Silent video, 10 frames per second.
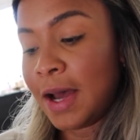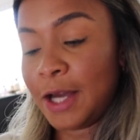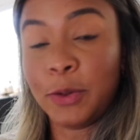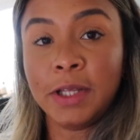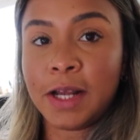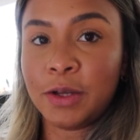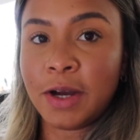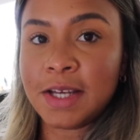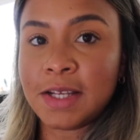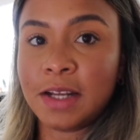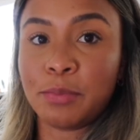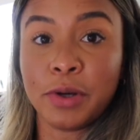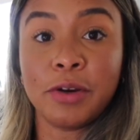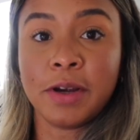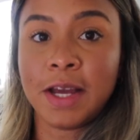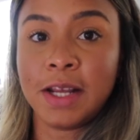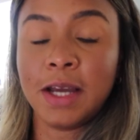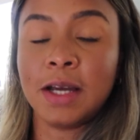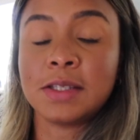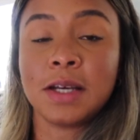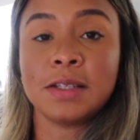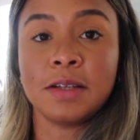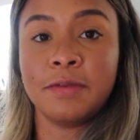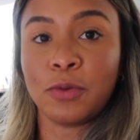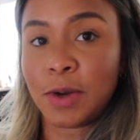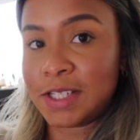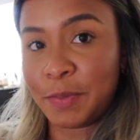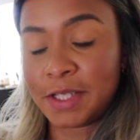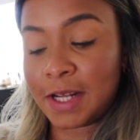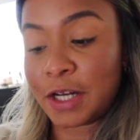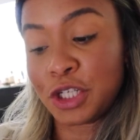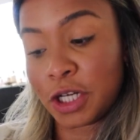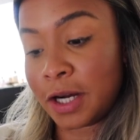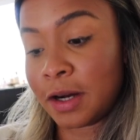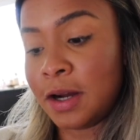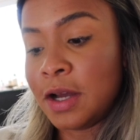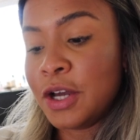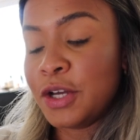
I know a lot of you guys end up creating tons of recipes that I share,